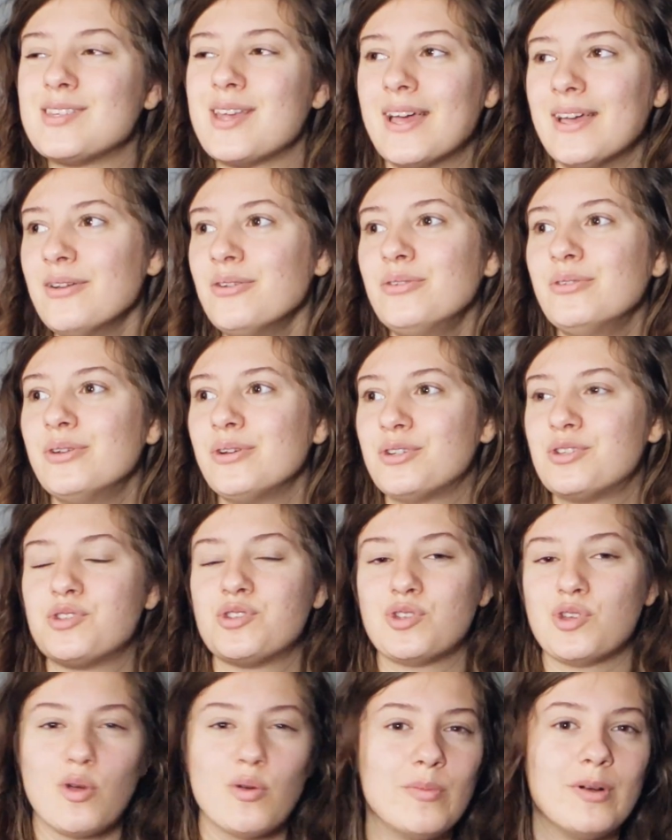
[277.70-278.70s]
style looked
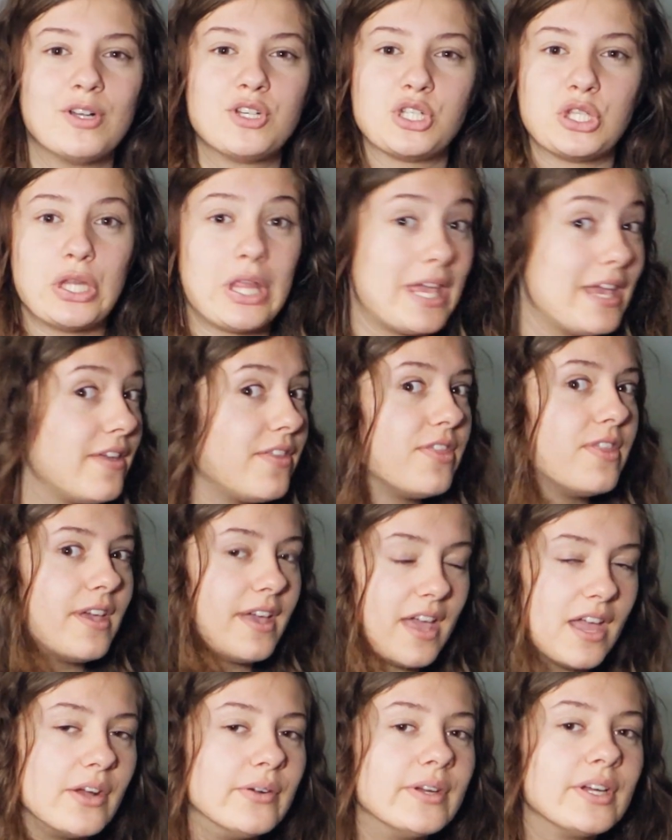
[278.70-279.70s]
so much like the
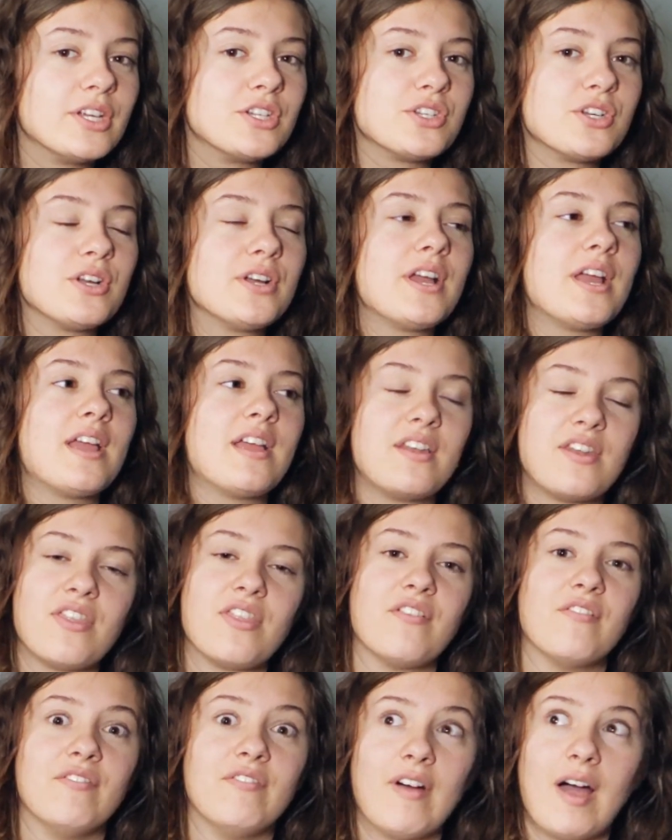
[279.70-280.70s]
character and
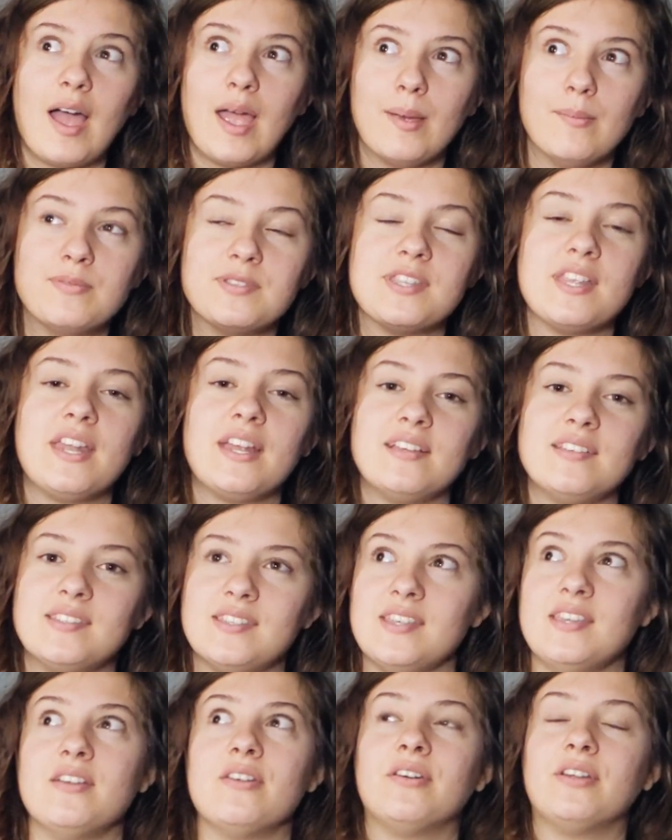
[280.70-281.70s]
the vibes that I
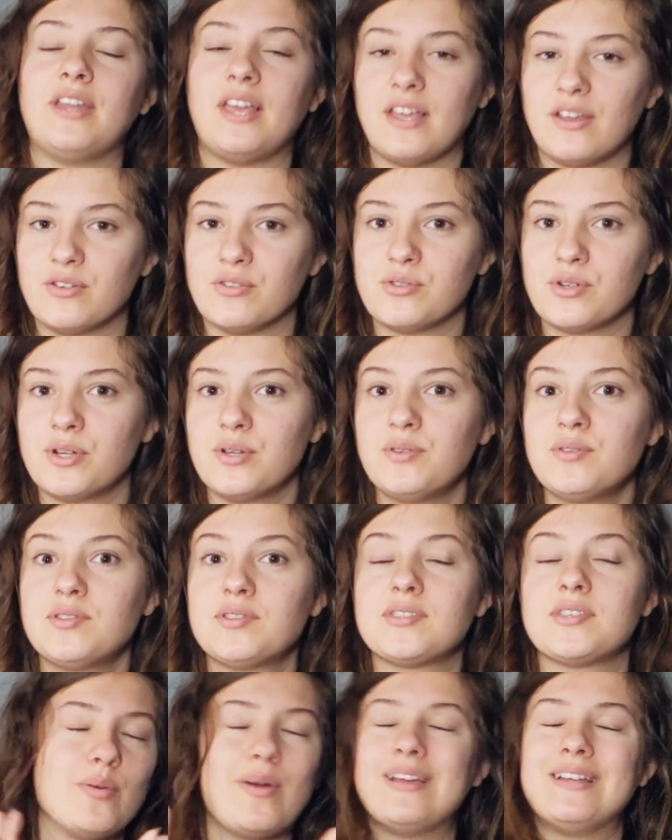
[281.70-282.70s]
see on
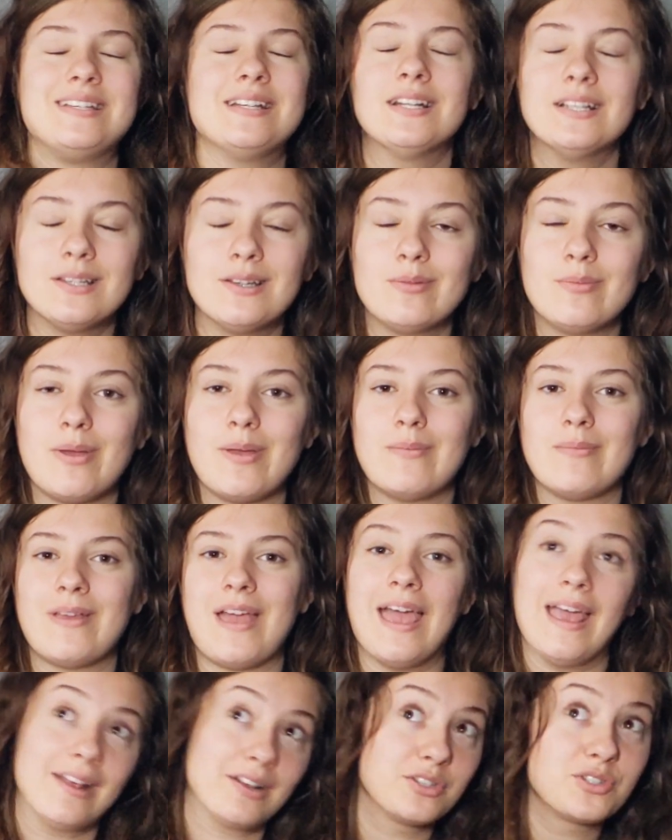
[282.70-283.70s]
Andros, so I did a little bit
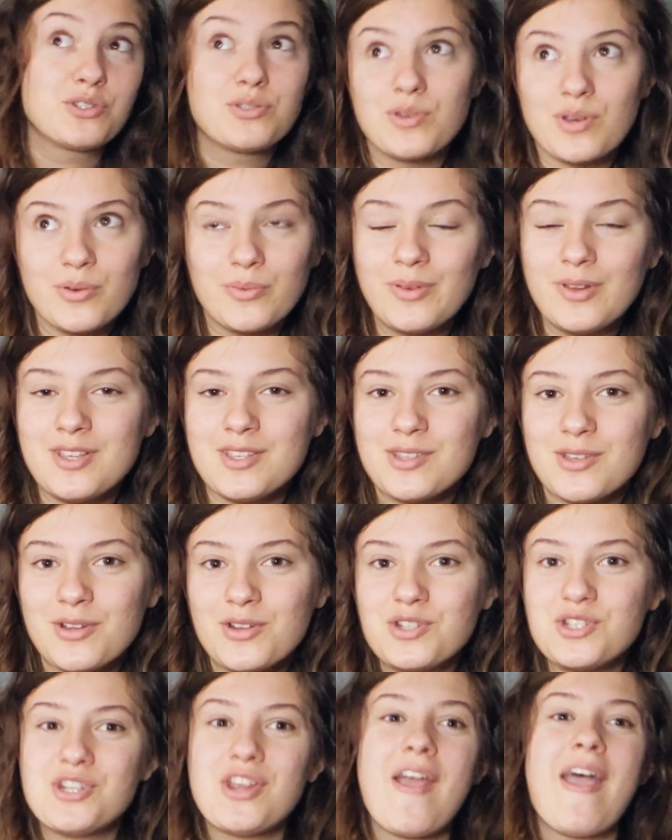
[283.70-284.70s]
extra
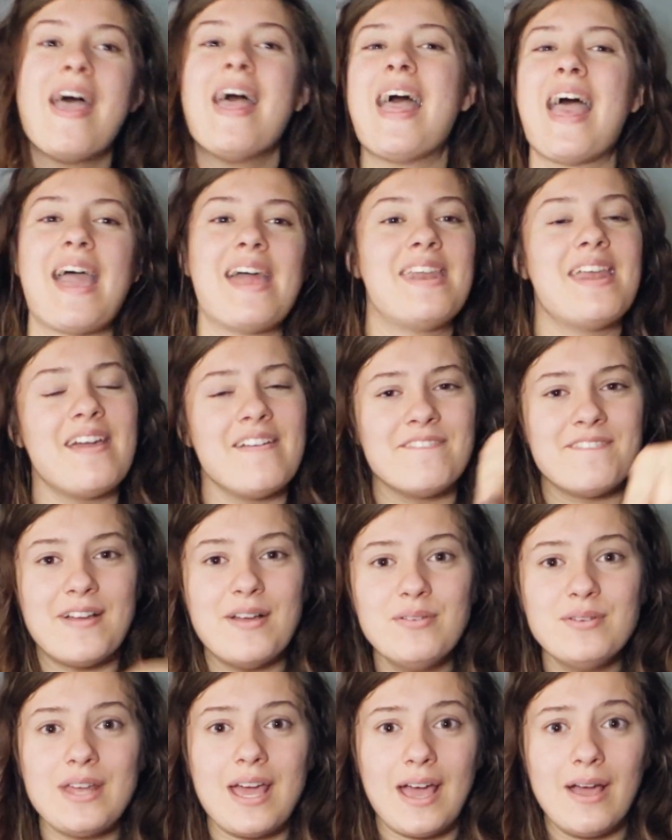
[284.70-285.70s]
research, and I
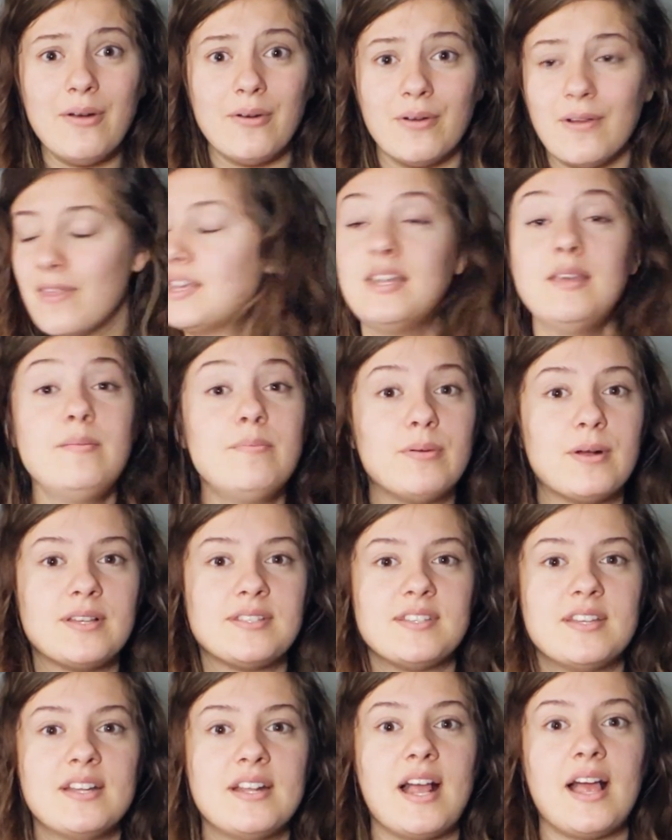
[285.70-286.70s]
found out Senate
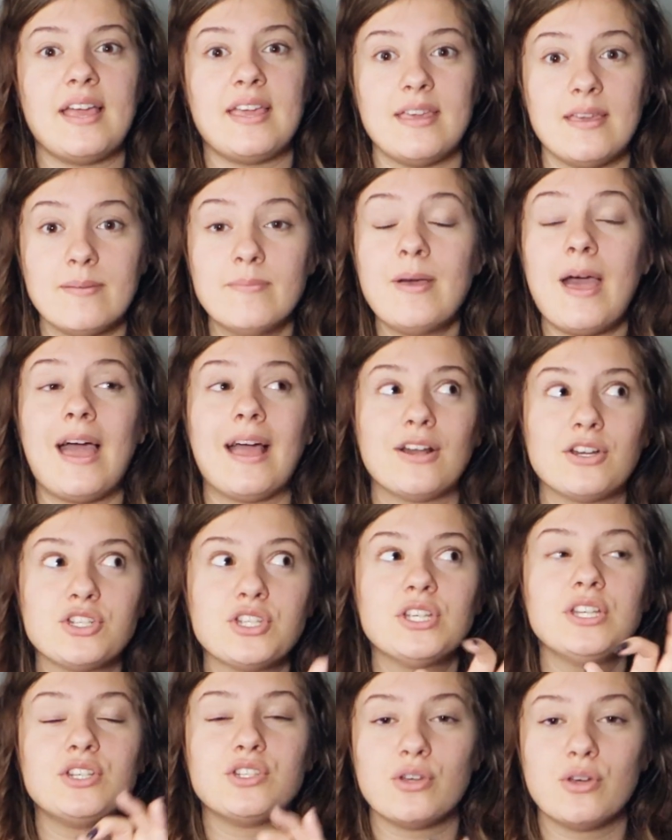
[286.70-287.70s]
President Ayim
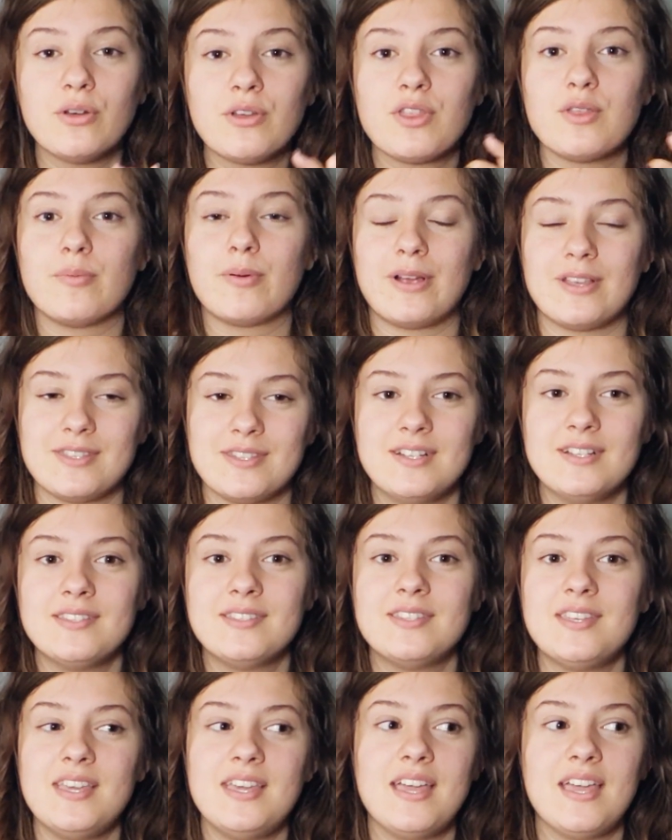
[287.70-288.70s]
actually took the
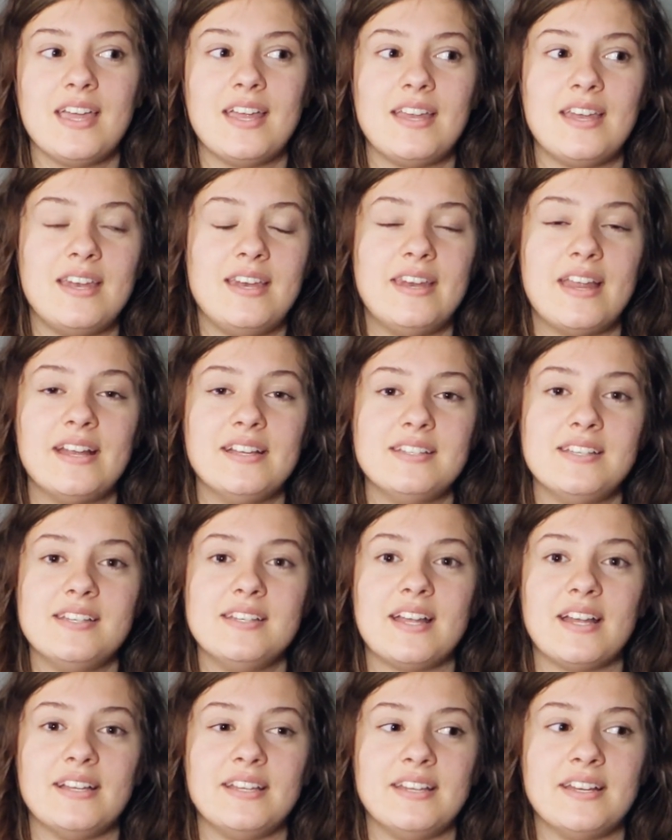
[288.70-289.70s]
presidency in
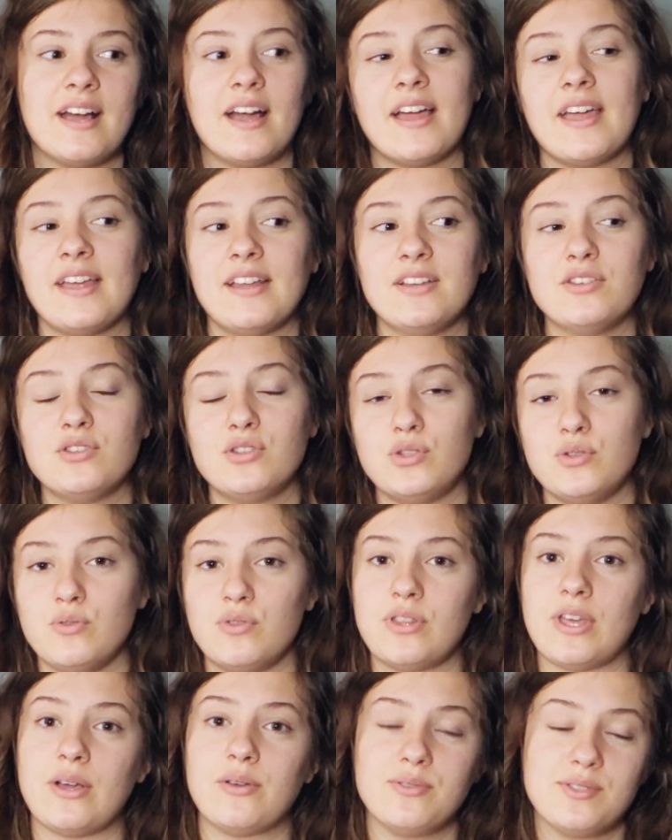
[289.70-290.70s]

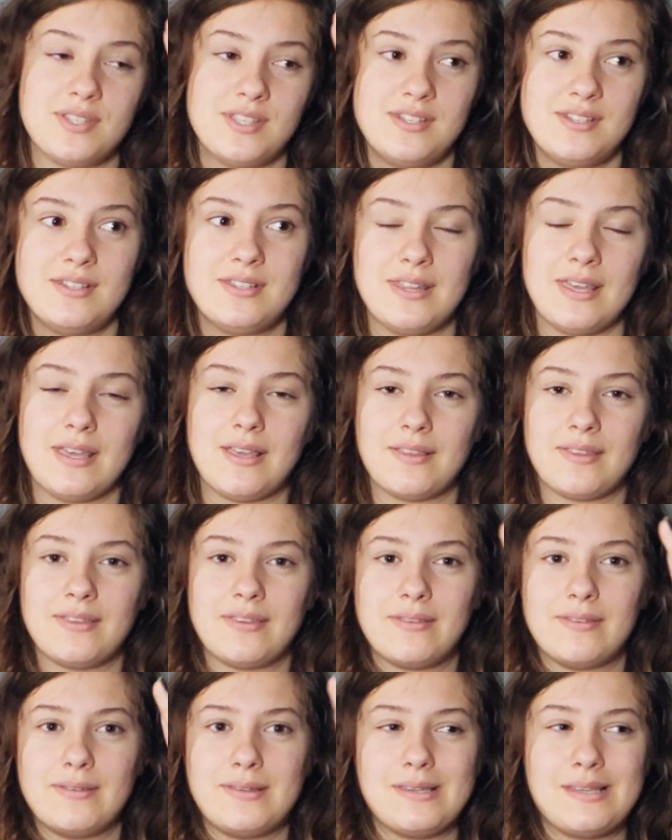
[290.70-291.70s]
1999-2000,
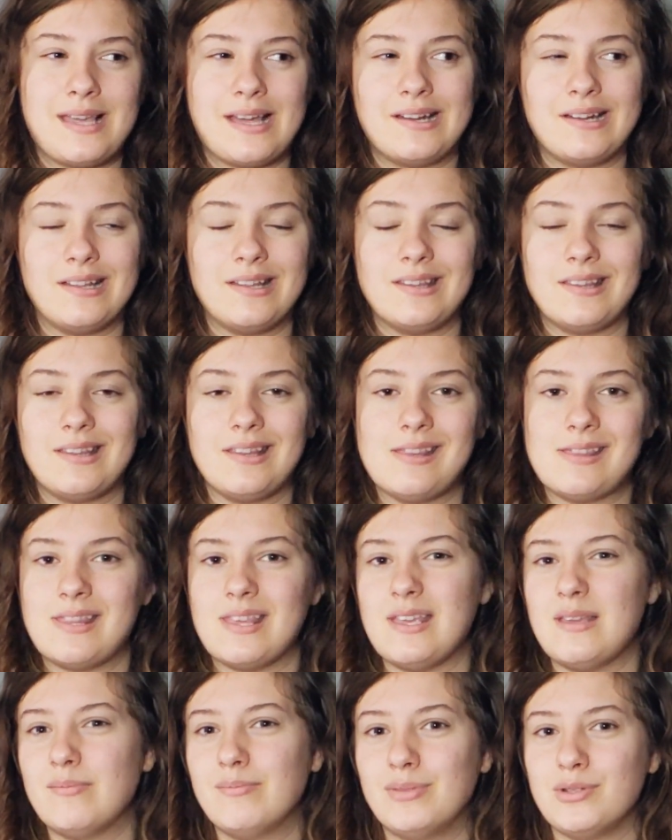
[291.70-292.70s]
kind of
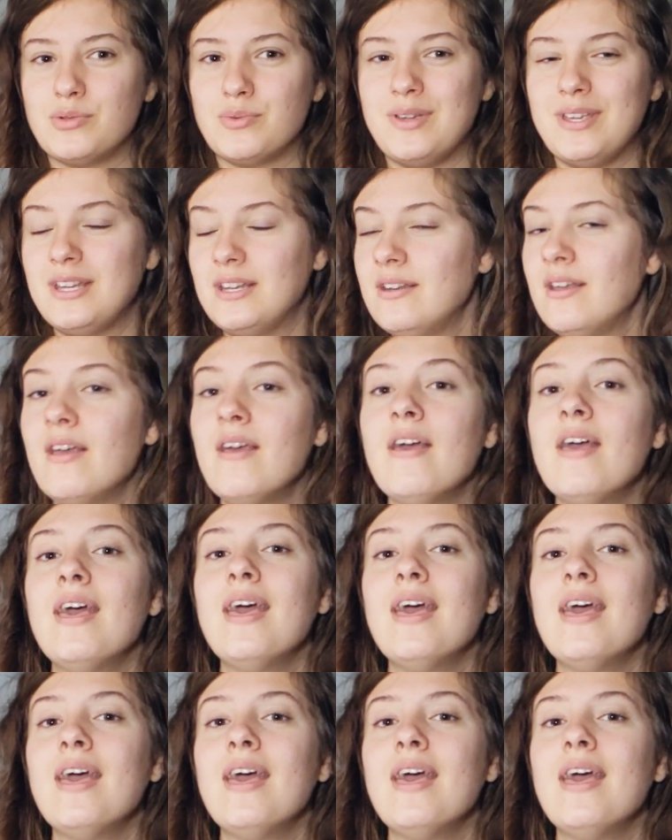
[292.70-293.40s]
the in-between,